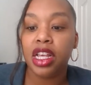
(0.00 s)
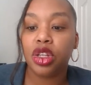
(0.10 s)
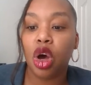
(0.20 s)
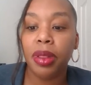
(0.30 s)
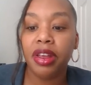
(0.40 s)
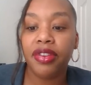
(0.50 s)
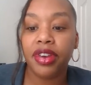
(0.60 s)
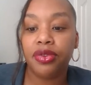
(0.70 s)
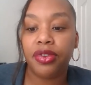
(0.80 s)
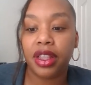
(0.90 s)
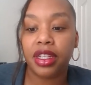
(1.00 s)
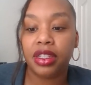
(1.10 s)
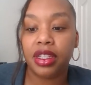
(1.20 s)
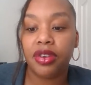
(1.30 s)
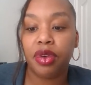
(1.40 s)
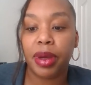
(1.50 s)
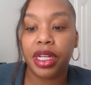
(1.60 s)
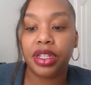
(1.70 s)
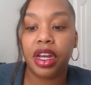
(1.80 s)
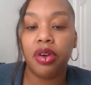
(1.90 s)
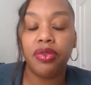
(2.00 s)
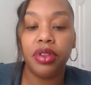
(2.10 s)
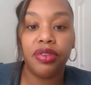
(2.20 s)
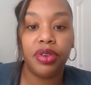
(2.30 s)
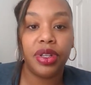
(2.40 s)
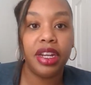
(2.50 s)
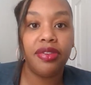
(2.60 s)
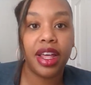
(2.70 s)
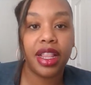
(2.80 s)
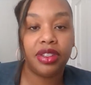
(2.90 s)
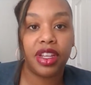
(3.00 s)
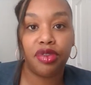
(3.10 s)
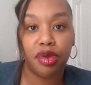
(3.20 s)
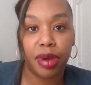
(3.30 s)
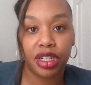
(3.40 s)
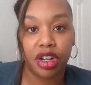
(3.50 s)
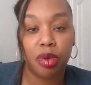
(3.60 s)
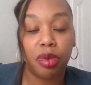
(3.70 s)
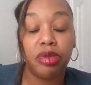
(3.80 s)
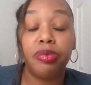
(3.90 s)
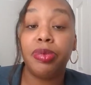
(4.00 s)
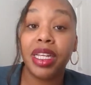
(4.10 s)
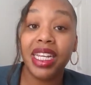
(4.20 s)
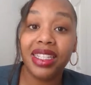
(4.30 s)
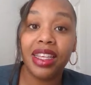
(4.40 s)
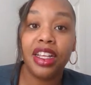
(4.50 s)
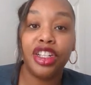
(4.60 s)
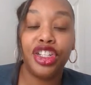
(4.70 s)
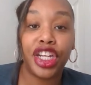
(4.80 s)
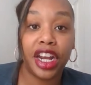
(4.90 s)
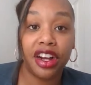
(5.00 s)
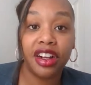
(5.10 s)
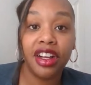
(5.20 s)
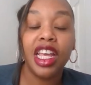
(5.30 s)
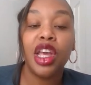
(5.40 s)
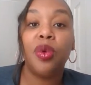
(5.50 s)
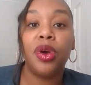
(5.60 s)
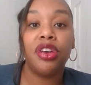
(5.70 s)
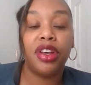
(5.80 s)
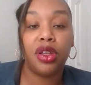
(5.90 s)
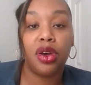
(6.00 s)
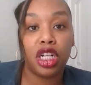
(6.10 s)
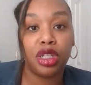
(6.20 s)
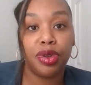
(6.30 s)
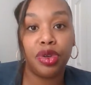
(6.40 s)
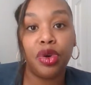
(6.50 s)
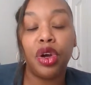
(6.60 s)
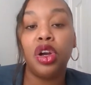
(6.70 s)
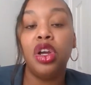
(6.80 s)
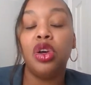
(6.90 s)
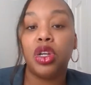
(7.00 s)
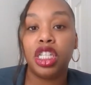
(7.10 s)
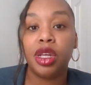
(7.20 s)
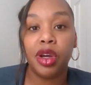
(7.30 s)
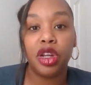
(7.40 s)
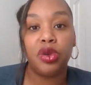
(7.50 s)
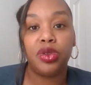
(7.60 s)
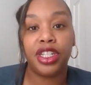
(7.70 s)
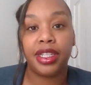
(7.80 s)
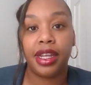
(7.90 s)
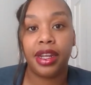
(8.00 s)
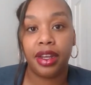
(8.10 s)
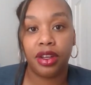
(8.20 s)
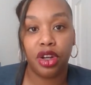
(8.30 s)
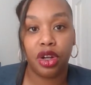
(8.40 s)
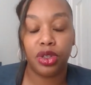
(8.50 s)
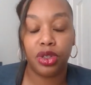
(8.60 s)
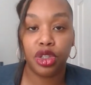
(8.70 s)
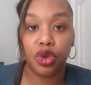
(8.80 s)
So hopefully you found this information helpful. If you did find this information helpful, please share with a fellow entrepreneur or someone who's just getting, used to